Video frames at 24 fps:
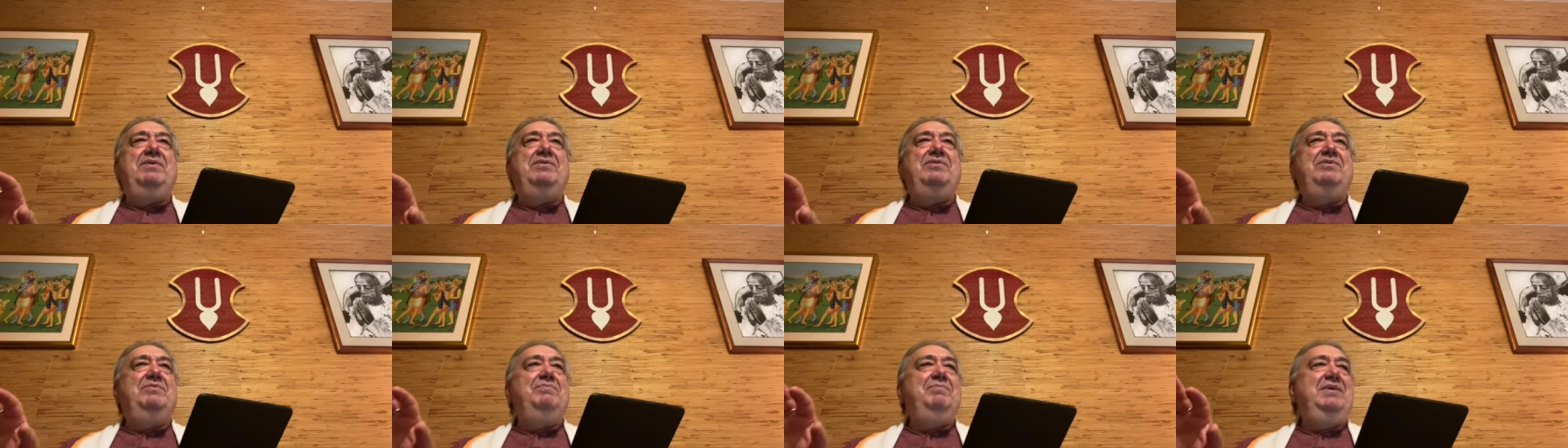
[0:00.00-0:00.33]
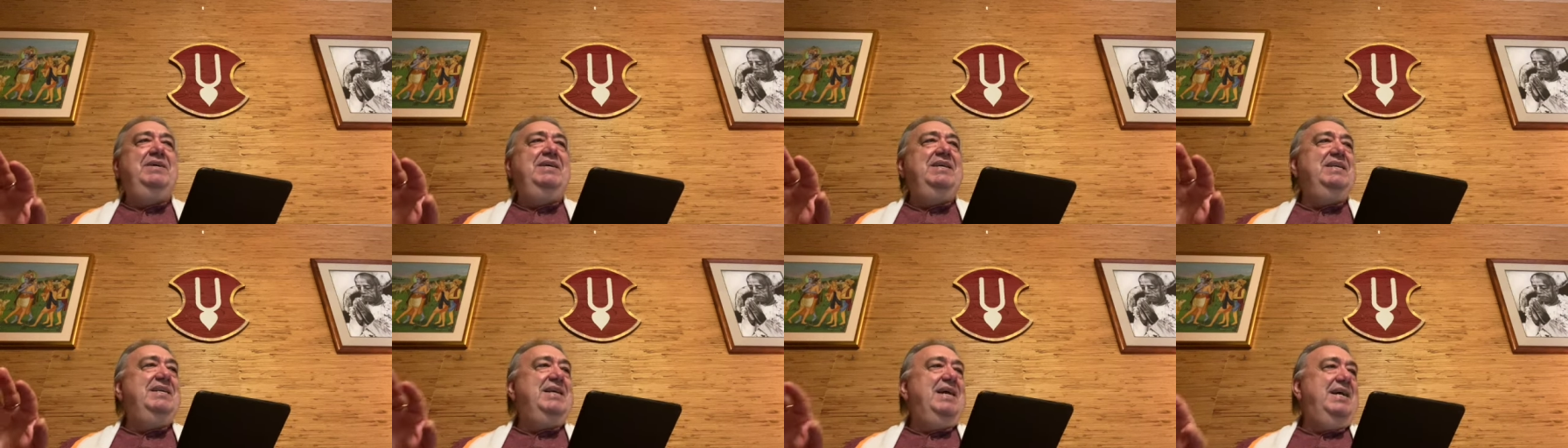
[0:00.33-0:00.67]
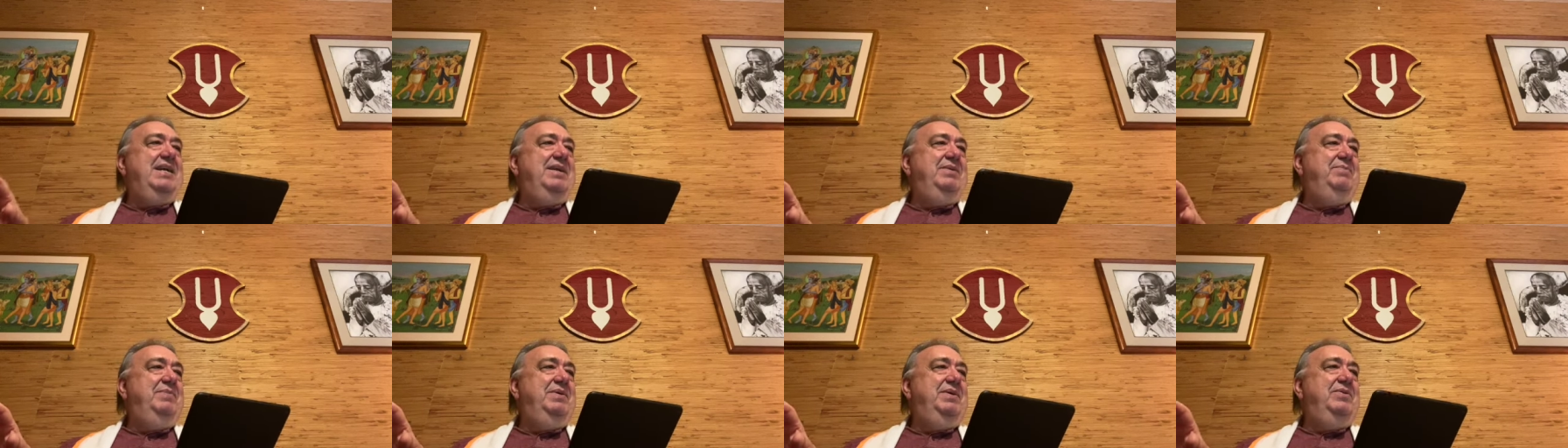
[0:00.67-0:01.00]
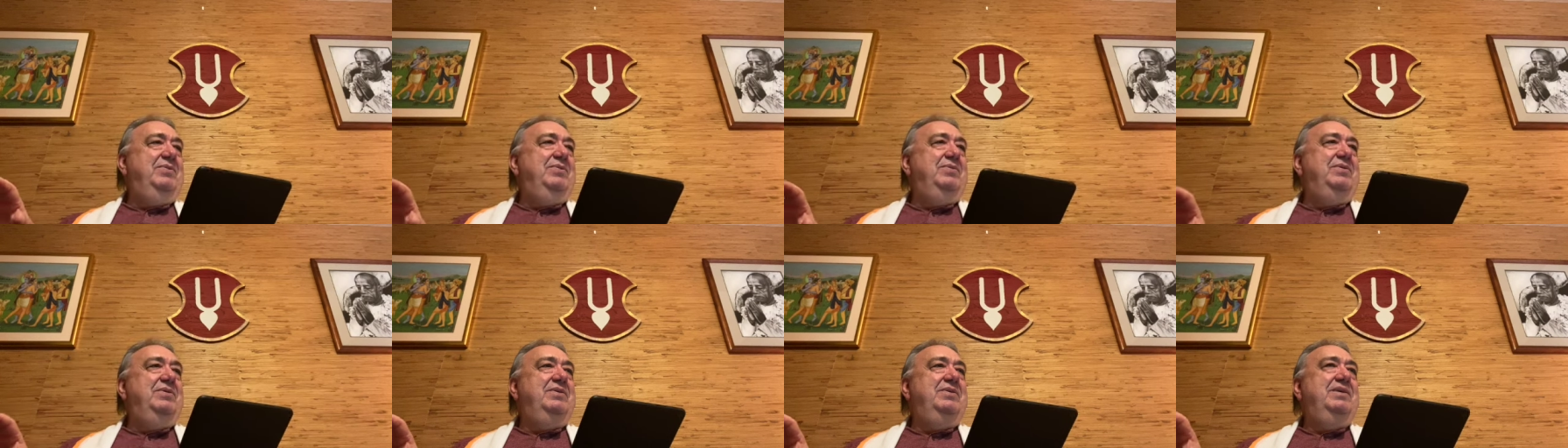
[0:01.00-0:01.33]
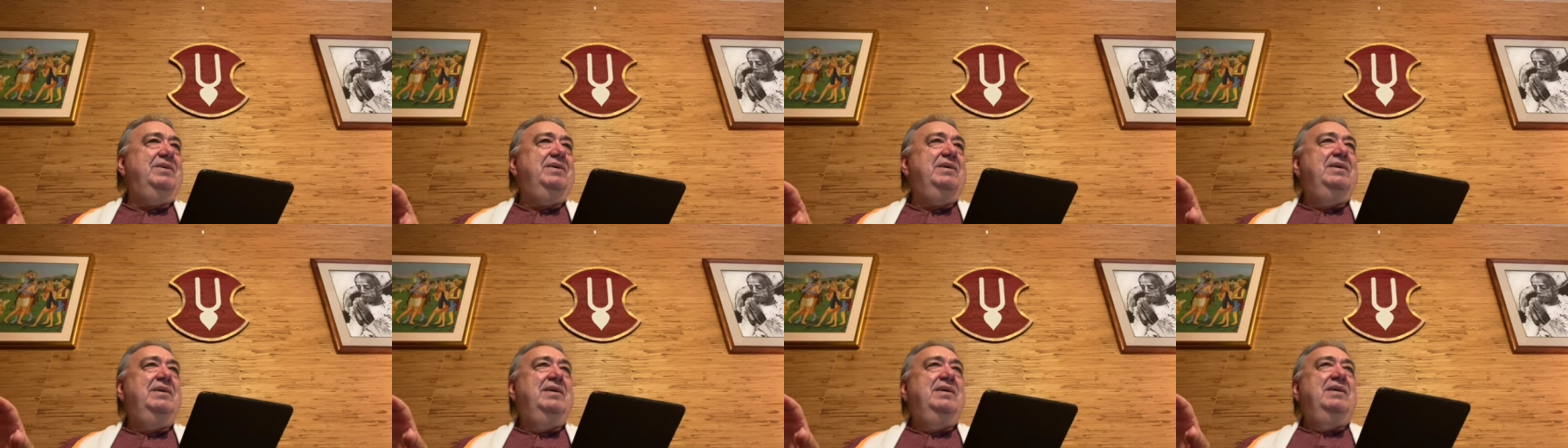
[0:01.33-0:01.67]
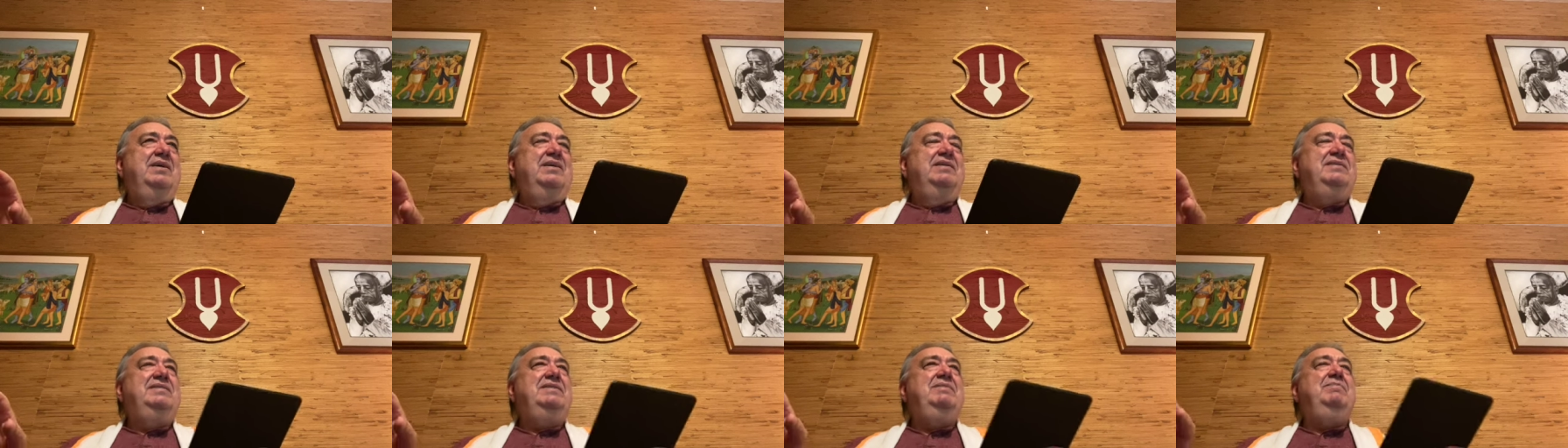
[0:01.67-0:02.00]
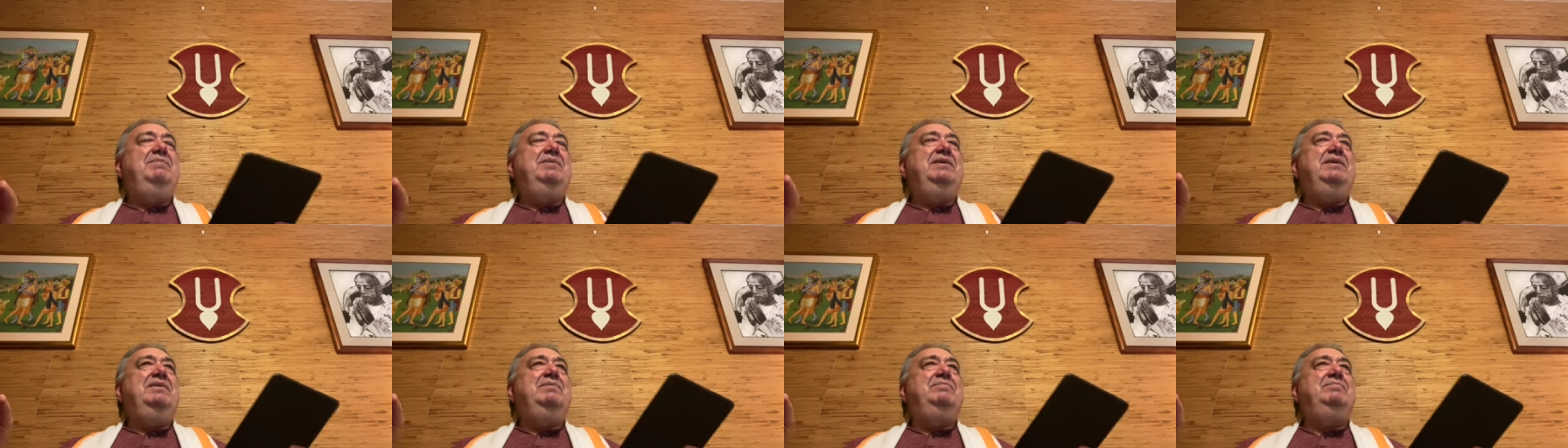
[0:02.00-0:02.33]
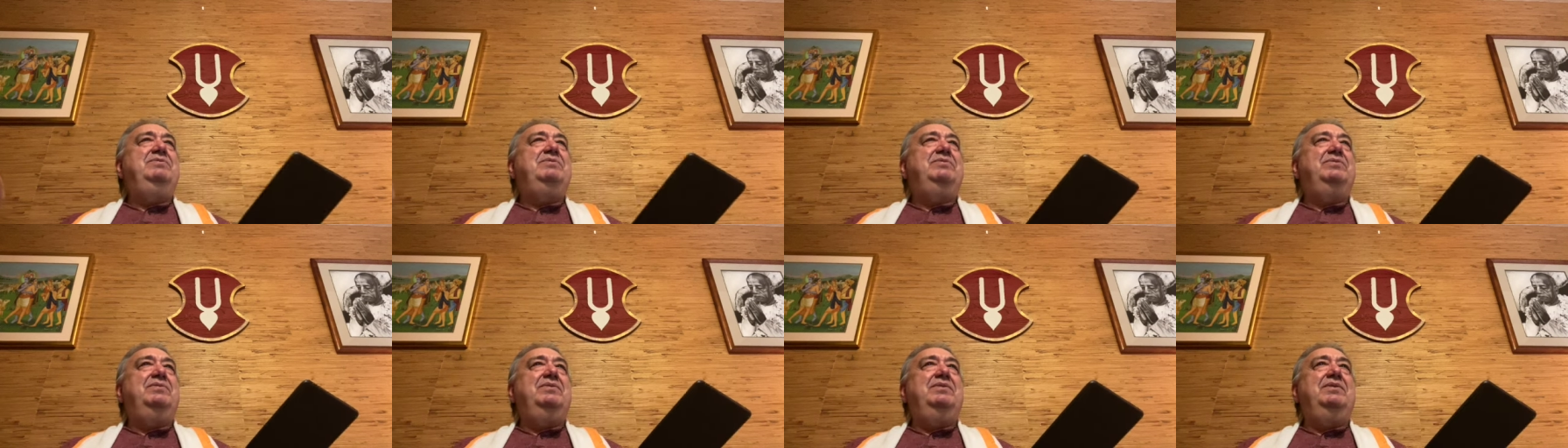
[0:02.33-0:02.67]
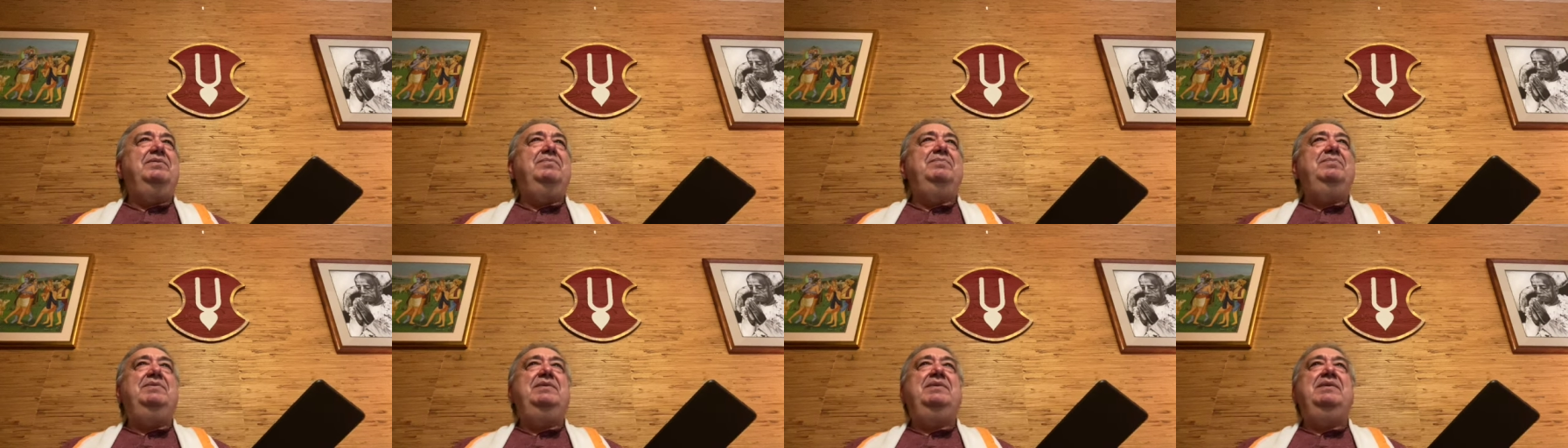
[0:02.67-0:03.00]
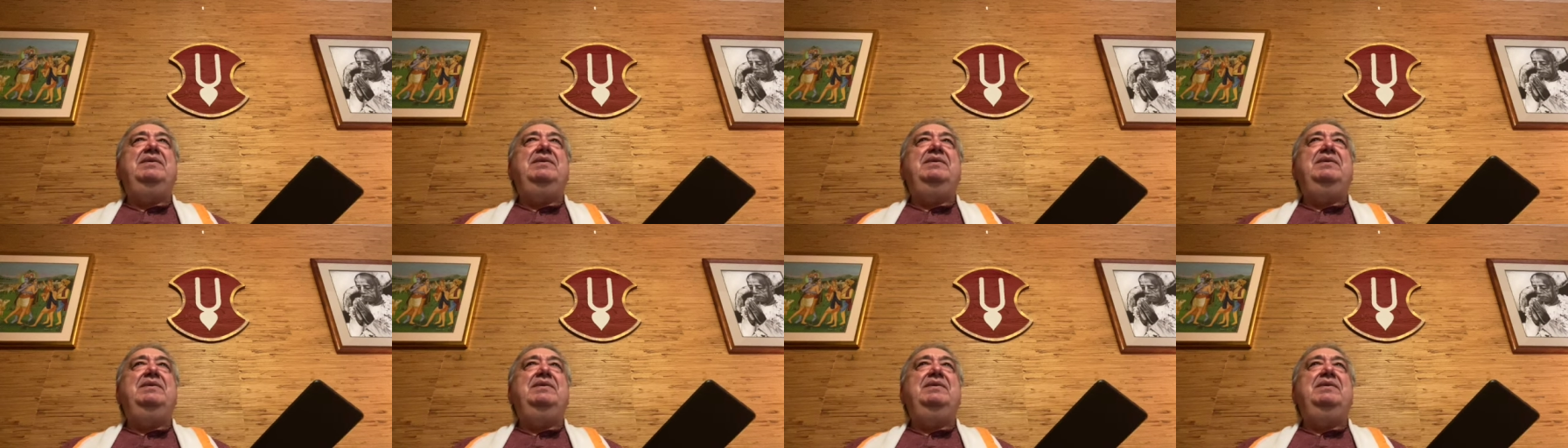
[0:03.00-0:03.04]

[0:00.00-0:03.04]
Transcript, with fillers: to be inanimate or simply absorbed